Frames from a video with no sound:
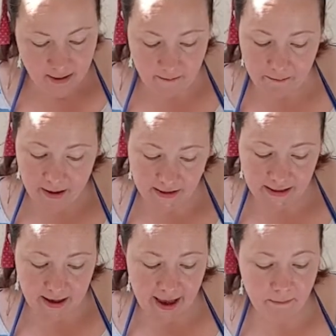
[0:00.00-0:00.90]
The
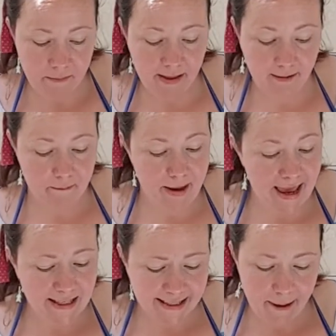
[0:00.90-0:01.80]
butter and milk
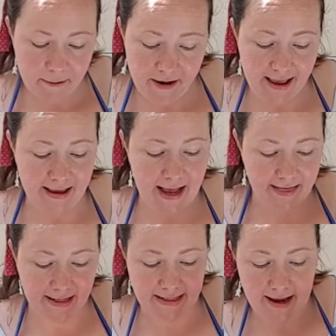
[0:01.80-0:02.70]
may separate
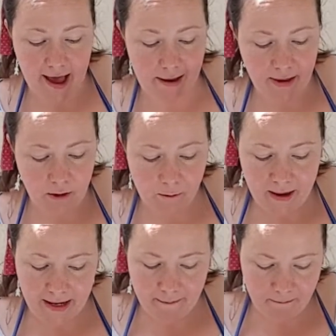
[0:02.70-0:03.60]
at this time and go a
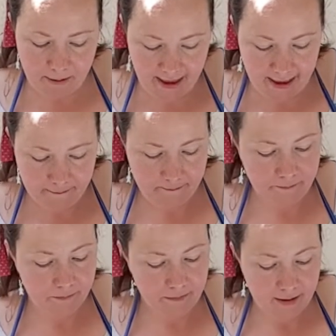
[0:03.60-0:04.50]
bit lumpy.
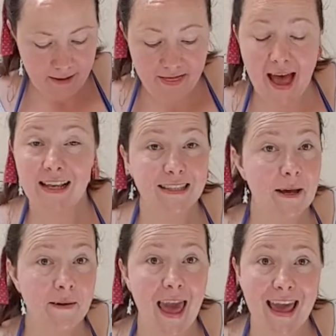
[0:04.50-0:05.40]
That's
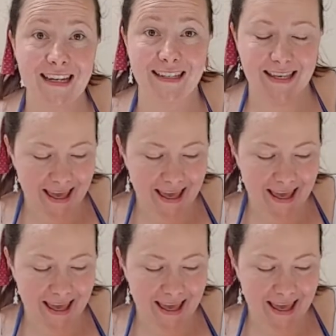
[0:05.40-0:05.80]
okay, just